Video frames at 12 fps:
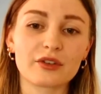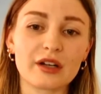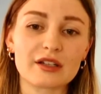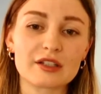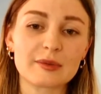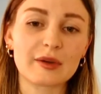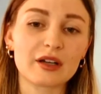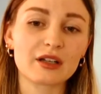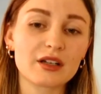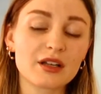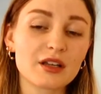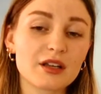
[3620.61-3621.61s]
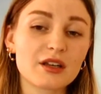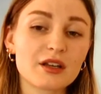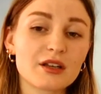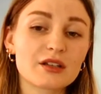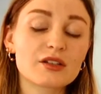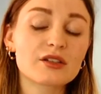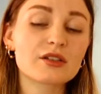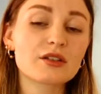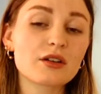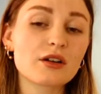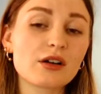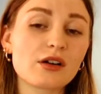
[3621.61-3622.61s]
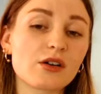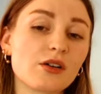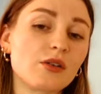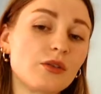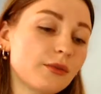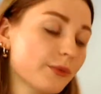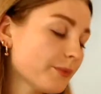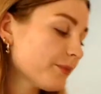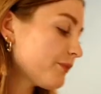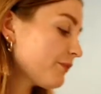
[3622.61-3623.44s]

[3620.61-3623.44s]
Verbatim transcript: of grain spawn? So